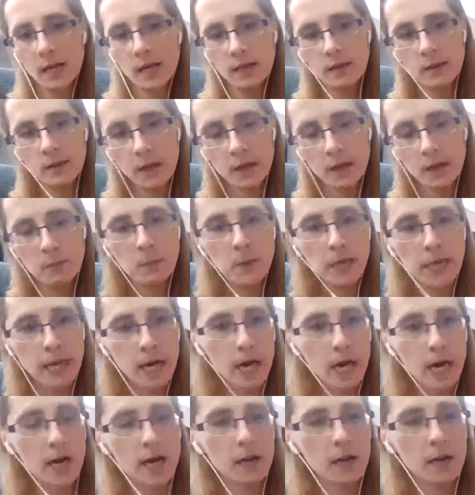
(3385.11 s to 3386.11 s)
it
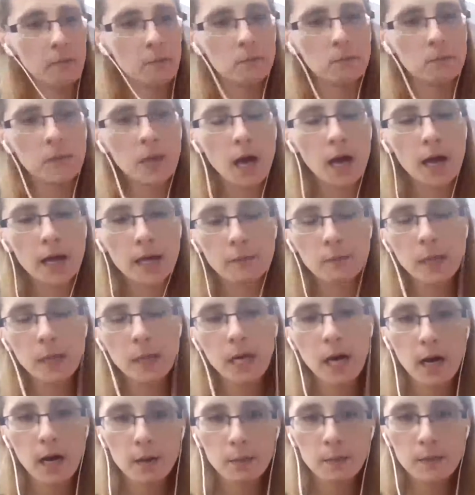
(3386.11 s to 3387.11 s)
becomes
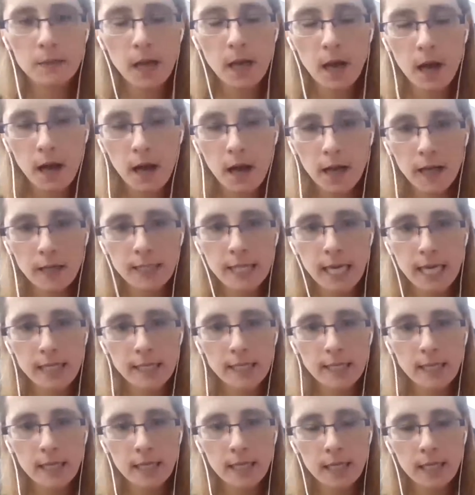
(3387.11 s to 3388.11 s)
a
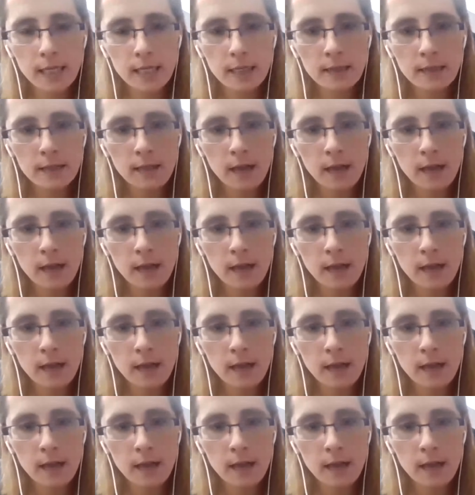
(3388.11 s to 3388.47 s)
text that is